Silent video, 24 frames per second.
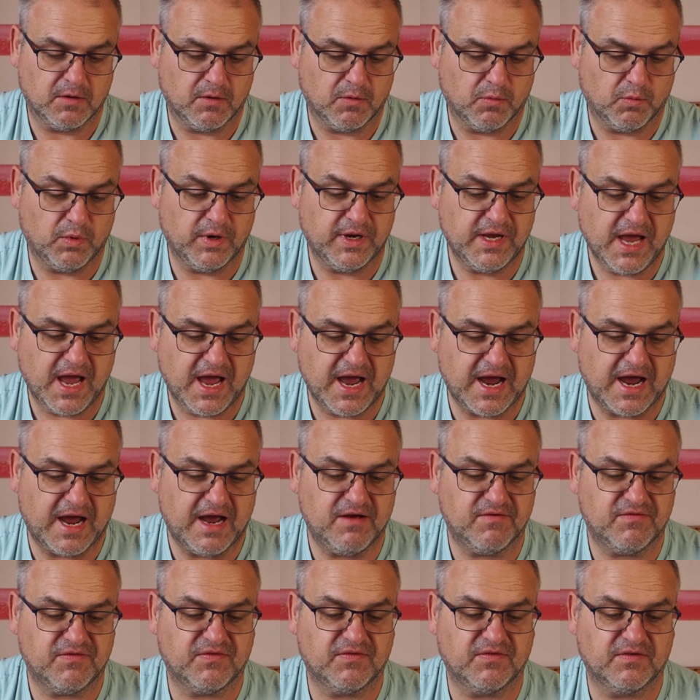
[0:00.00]
We
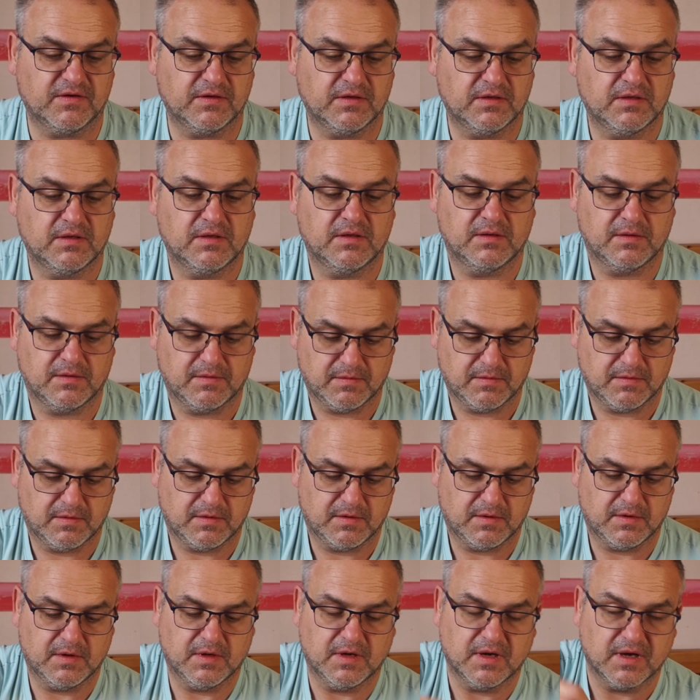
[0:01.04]
have
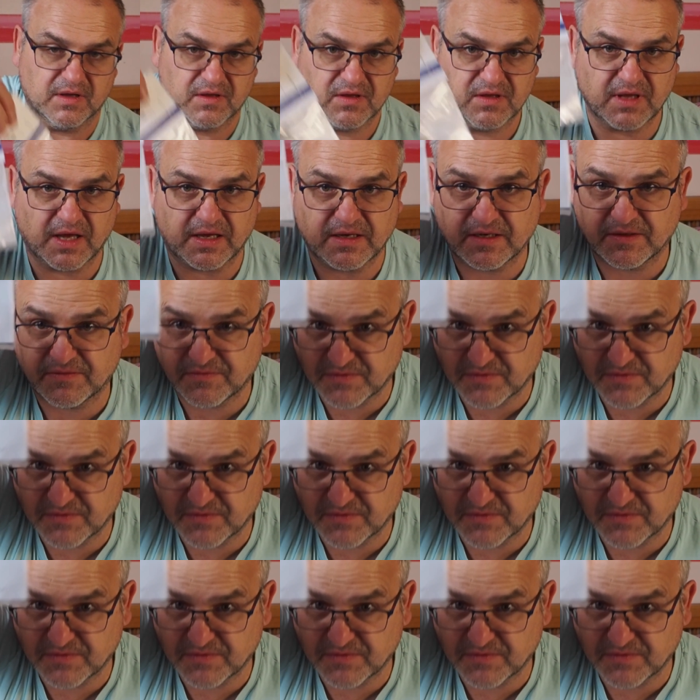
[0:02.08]
a set of